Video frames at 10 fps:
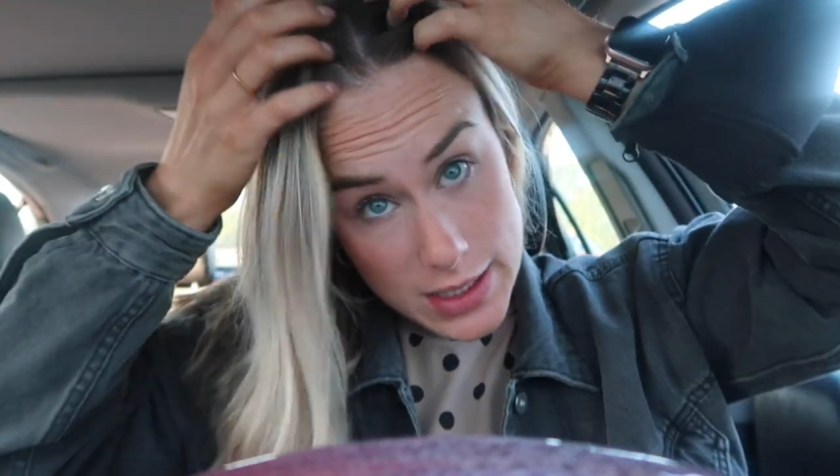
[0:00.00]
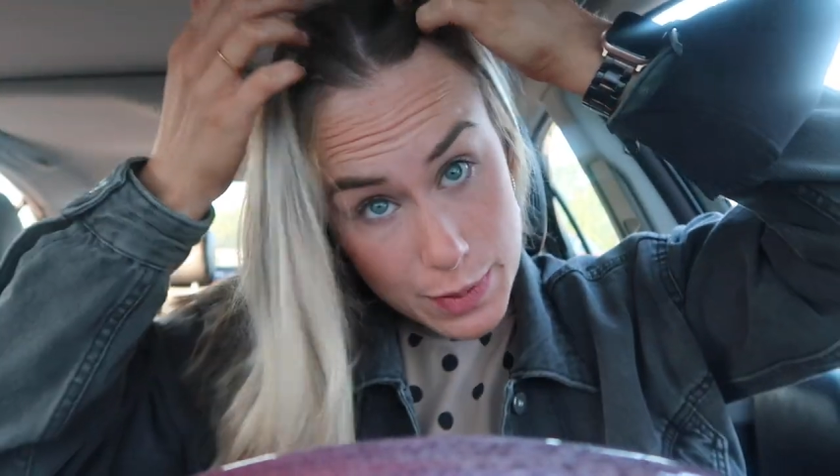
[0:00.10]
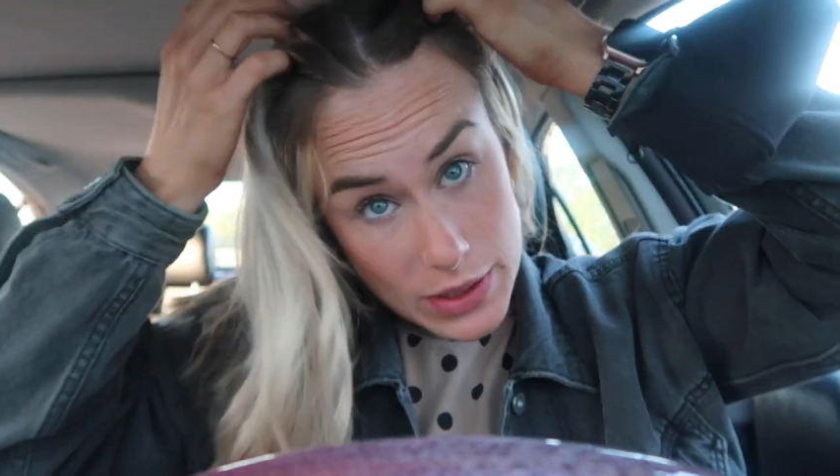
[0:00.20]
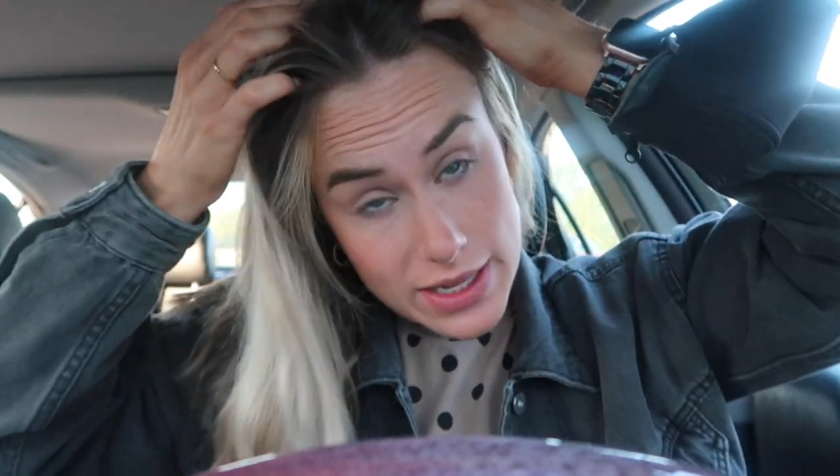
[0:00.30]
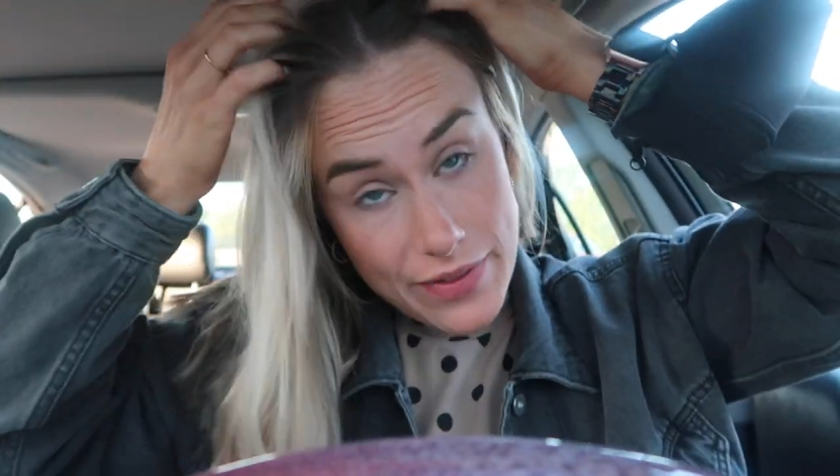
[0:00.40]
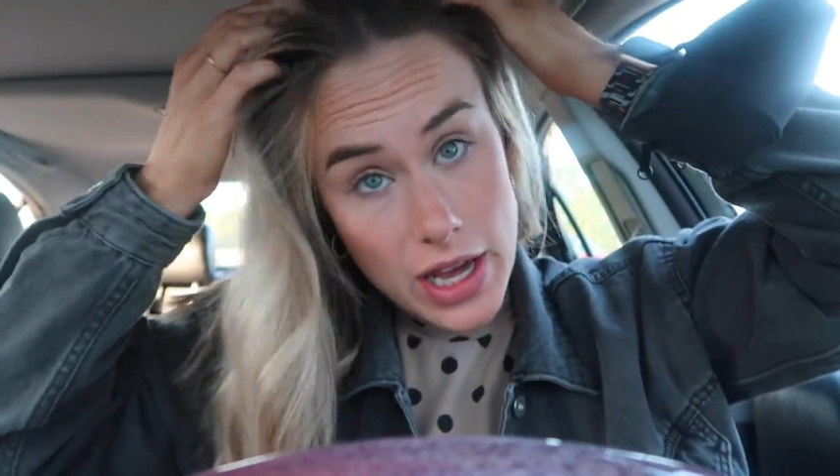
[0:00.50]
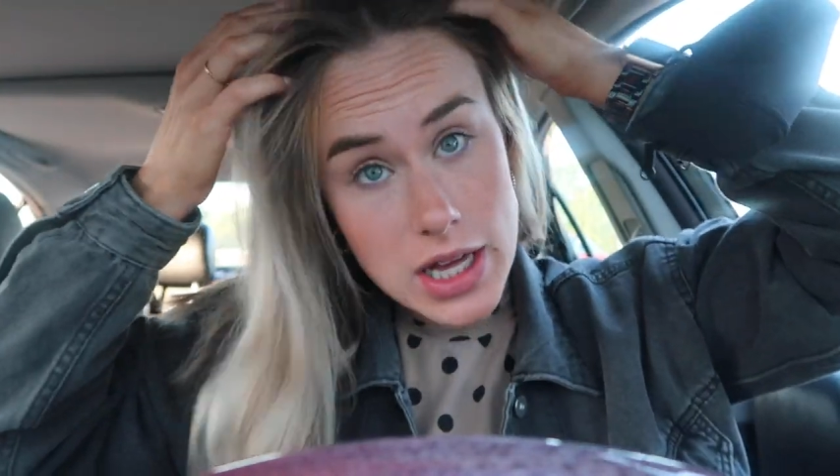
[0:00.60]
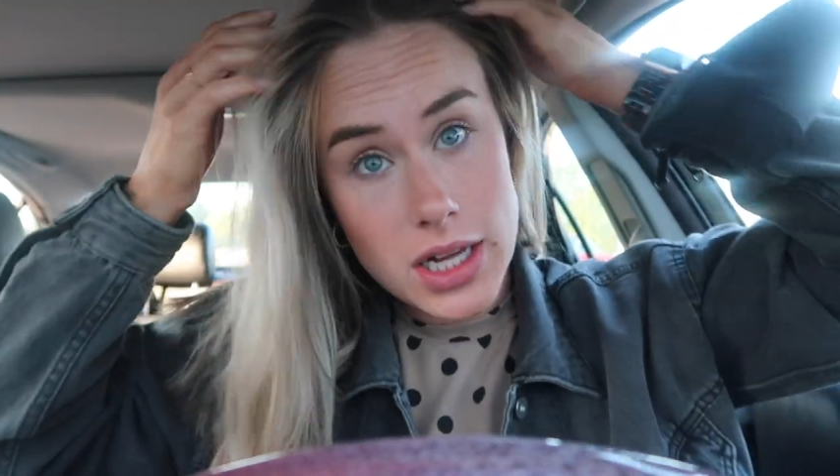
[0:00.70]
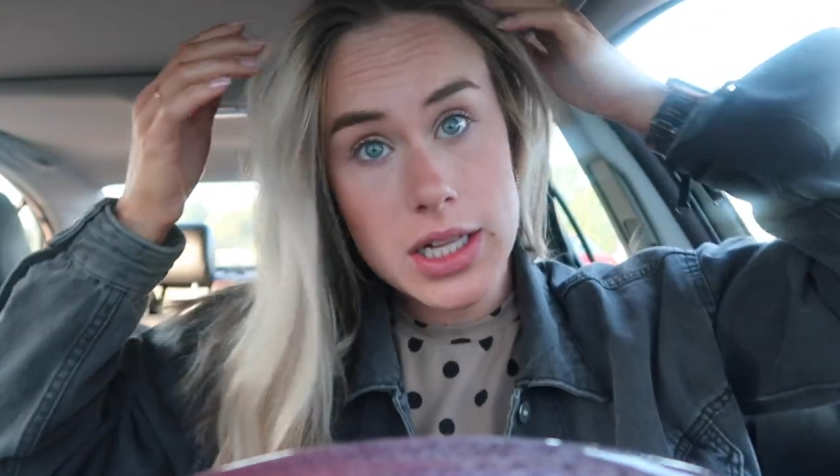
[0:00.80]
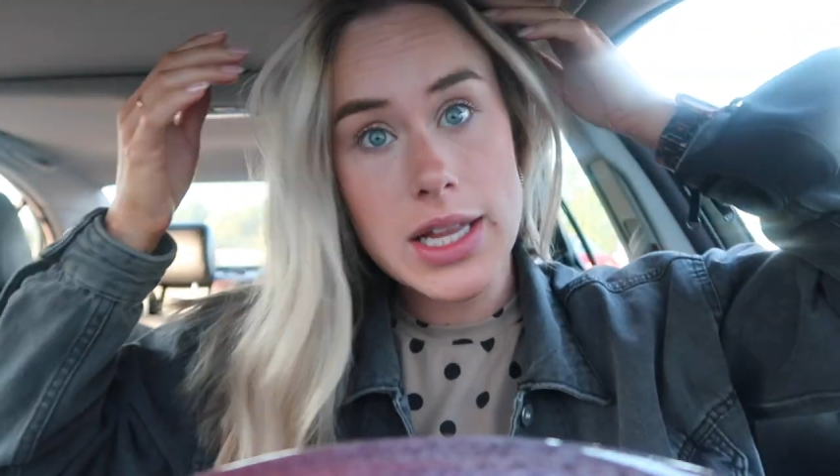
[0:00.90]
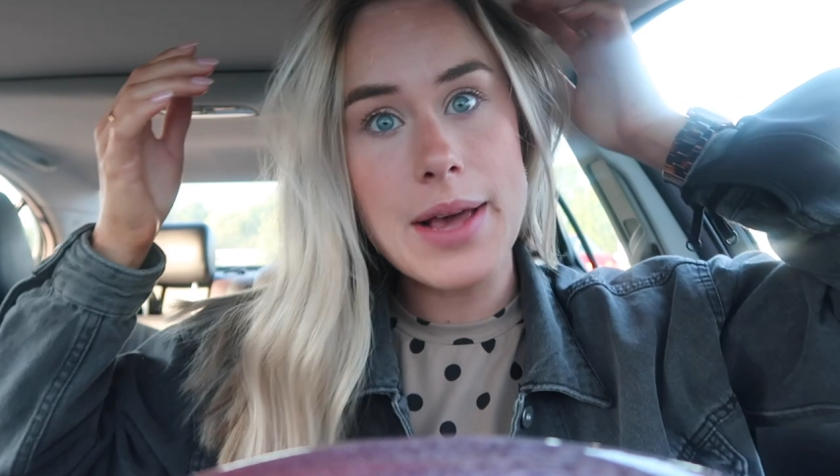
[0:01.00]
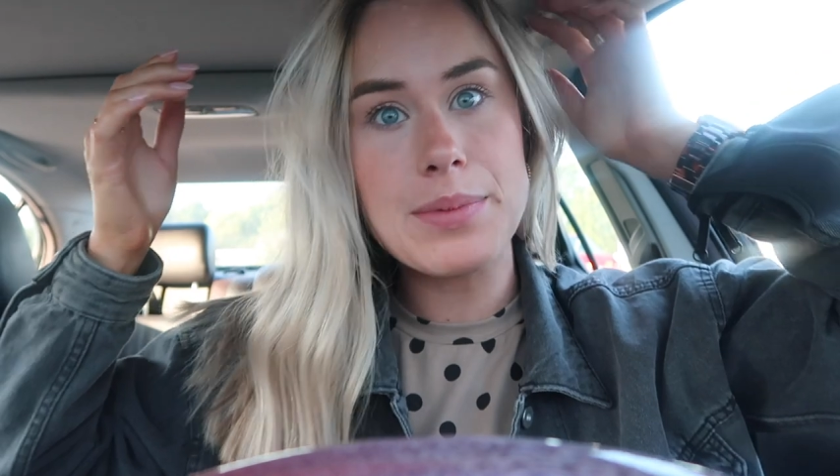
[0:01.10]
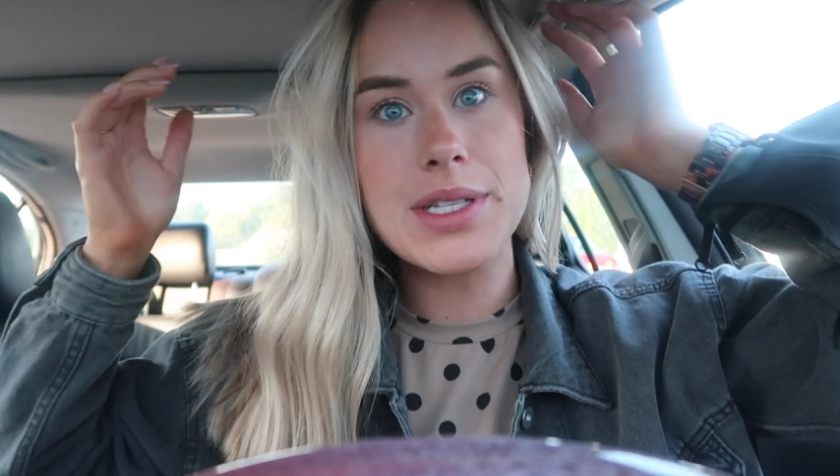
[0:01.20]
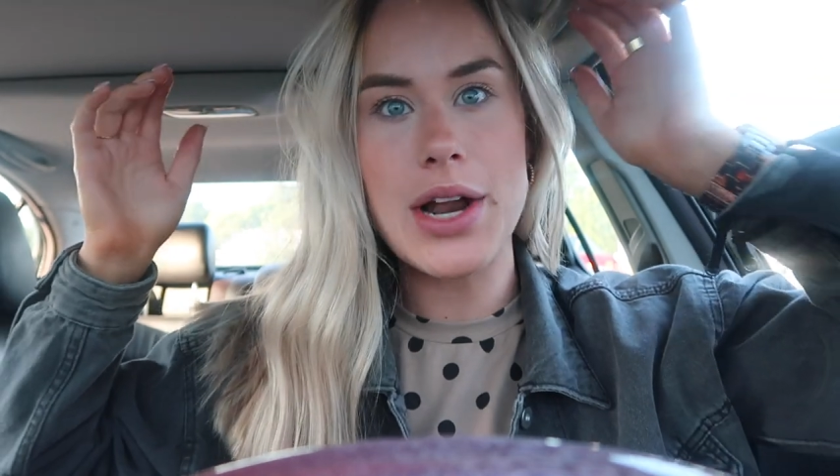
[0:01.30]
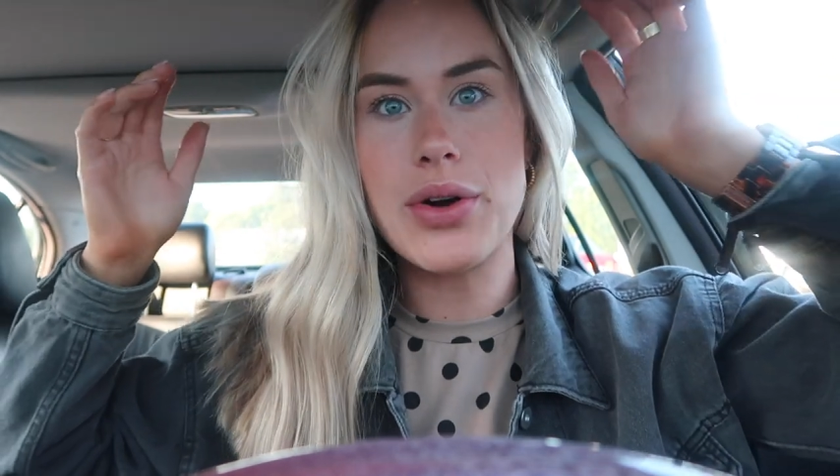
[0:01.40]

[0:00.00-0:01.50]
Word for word: specific clips.